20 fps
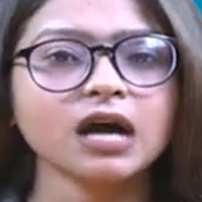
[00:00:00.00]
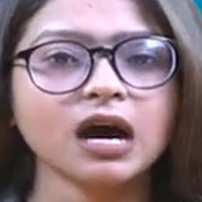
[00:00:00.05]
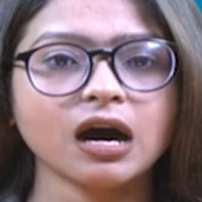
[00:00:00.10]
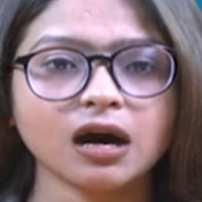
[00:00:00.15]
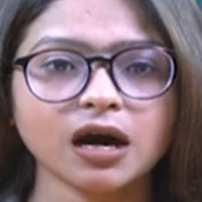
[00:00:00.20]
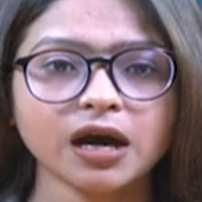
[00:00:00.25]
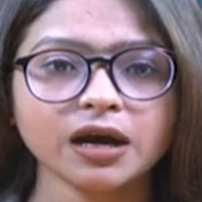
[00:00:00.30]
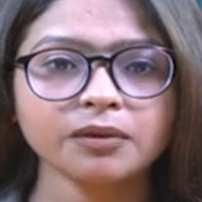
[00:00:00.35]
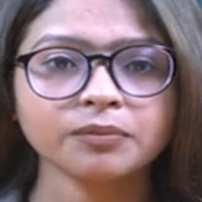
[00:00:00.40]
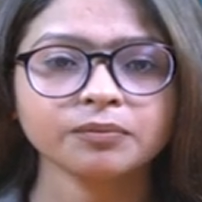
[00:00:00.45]

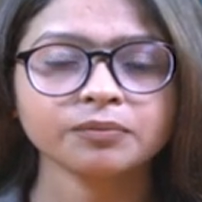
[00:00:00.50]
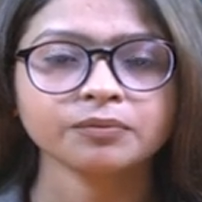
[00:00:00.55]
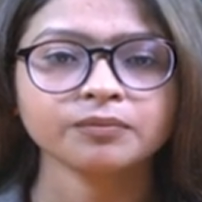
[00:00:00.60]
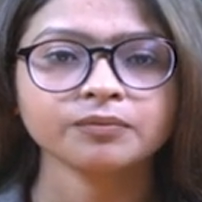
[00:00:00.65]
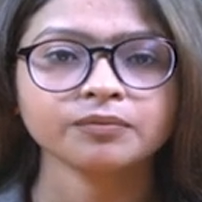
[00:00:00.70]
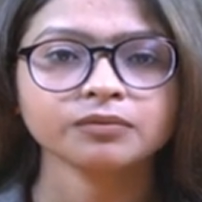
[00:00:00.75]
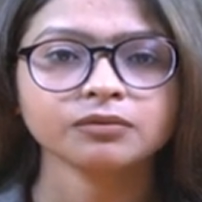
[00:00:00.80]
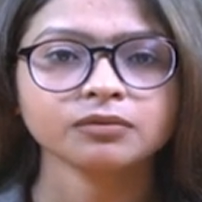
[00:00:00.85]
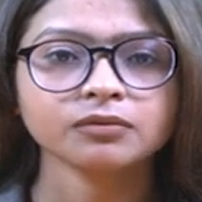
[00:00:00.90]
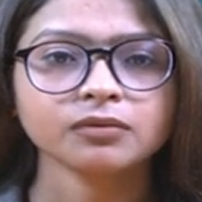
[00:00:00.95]
are
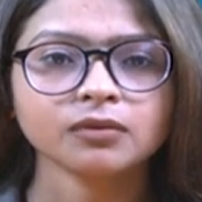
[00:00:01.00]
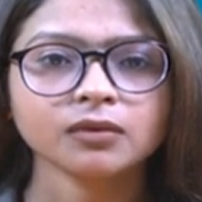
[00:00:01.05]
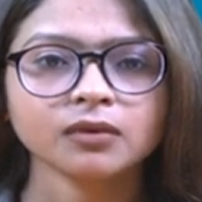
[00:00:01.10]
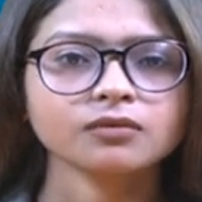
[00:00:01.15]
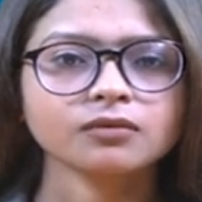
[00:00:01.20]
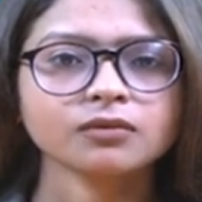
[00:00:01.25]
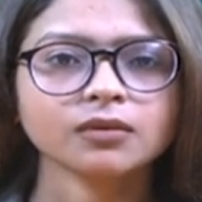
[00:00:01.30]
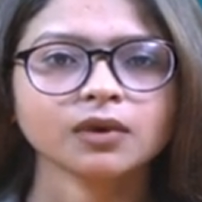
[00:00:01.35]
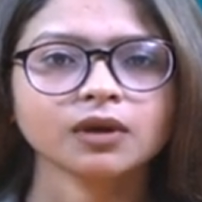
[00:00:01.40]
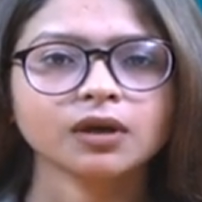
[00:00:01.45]

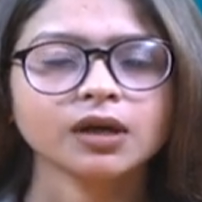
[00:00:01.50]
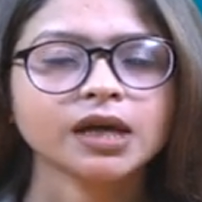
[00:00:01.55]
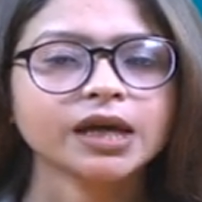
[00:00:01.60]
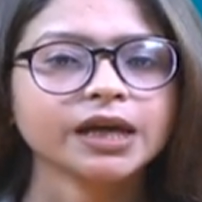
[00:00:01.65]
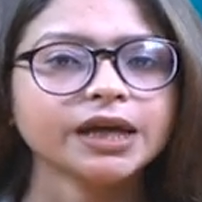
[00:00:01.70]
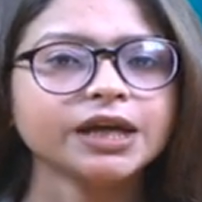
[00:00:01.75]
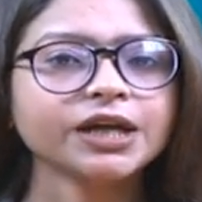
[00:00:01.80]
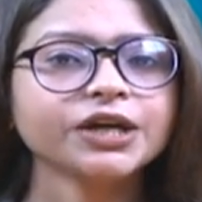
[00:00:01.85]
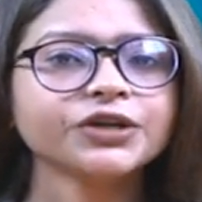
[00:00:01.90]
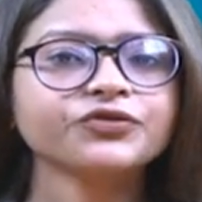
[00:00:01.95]

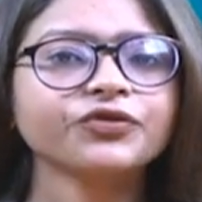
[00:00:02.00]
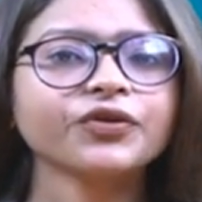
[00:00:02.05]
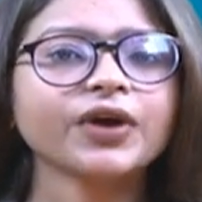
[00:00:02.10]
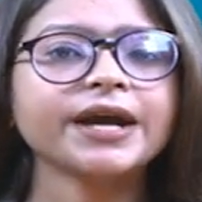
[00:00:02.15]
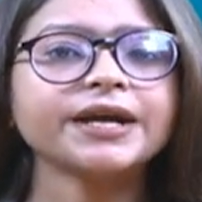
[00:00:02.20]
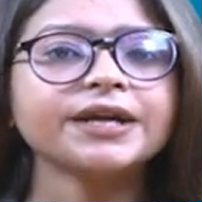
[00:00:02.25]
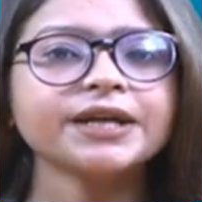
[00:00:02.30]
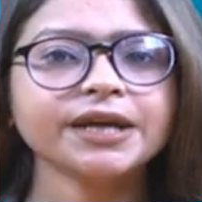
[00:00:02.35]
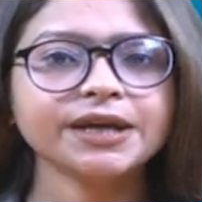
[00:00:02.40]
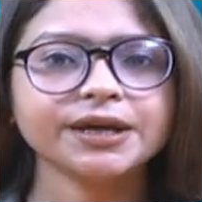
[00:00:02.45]
Eat
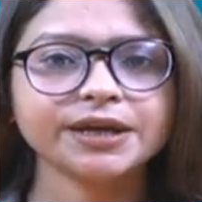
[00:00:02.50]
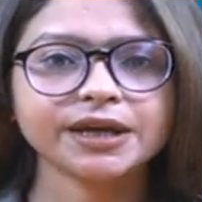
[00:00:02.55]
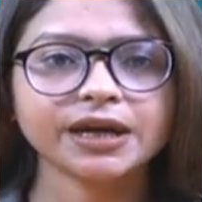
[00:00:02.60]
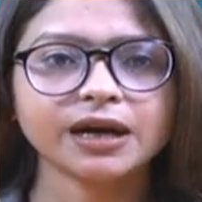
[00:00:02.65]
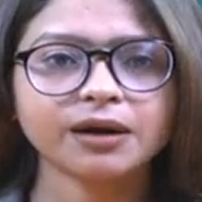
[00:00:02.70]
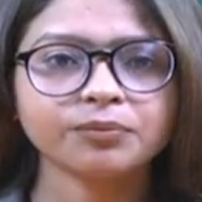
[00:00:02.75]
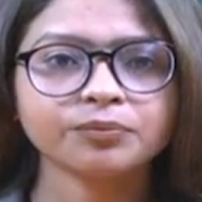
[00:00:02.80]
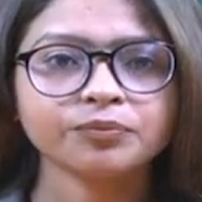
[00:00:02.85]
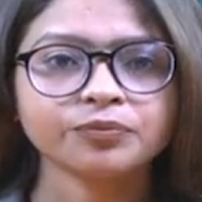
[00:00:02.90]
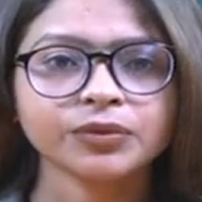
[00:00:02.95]
Right
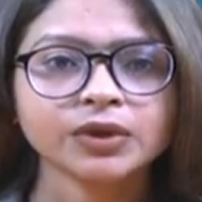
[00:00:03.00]
India.